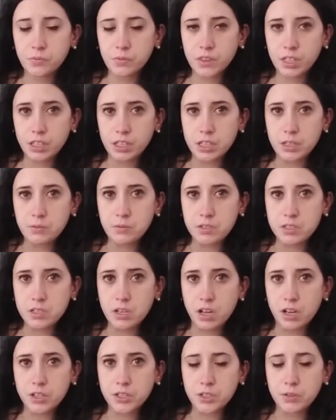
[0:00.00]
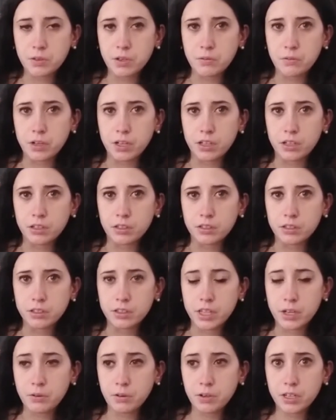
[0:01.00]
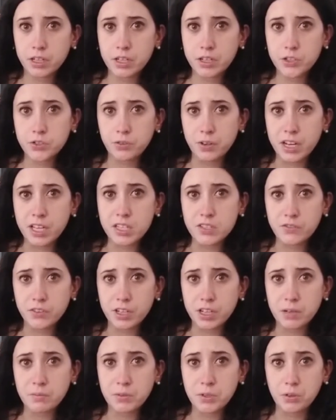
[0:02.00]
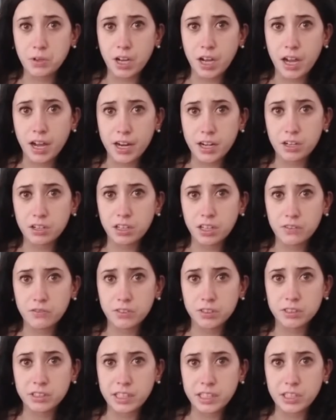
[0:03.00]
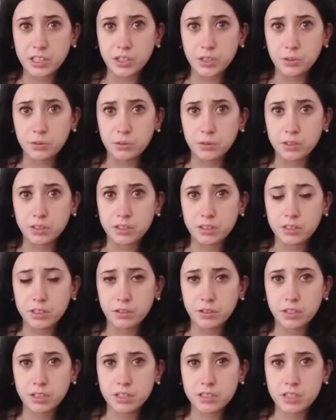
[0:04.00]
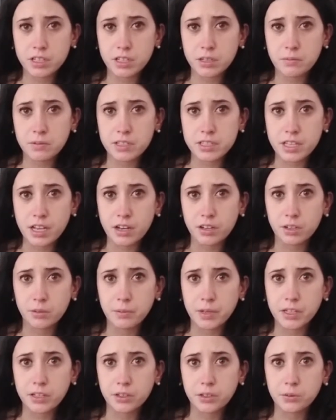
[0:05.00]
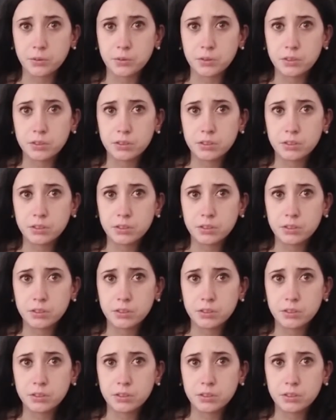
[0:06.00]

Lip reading: And he was not doing well. They were going to transfer him to a higher level NICU. They were going to send him to Sacramento.